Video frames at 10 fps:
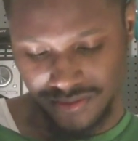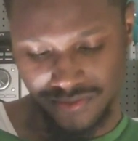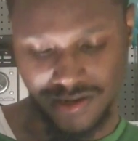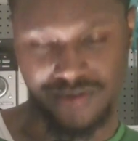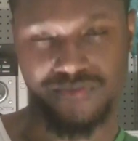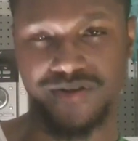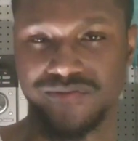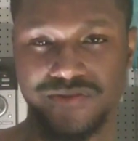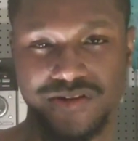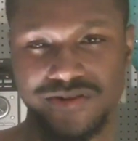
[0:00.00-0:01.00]
We got Ric
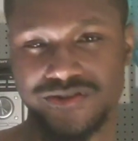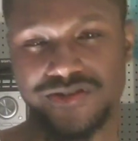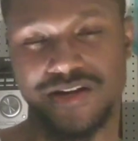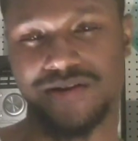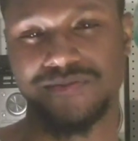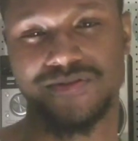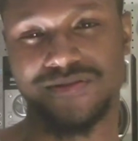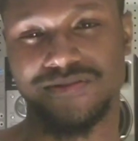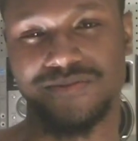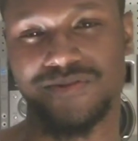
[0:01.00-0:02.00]
Flair's
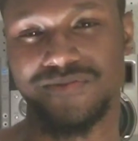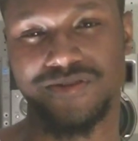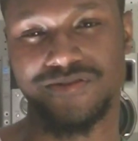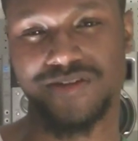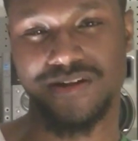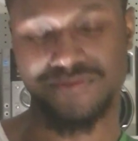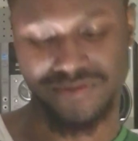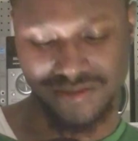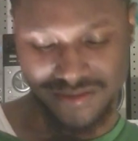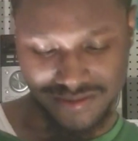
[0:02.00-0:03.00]
chops, the Ric Flair
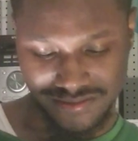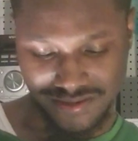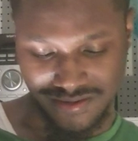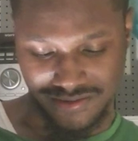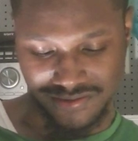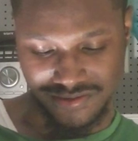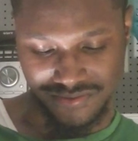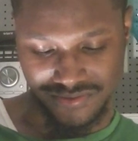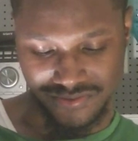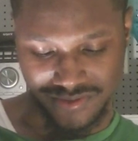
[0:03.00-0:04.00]
chops that they
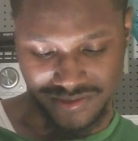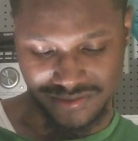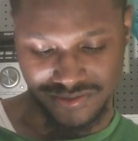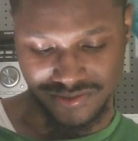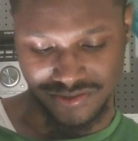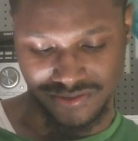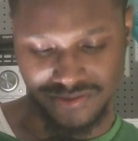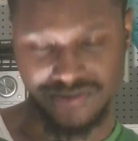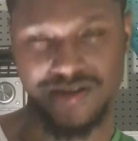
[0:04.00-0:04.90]
were doing against each other.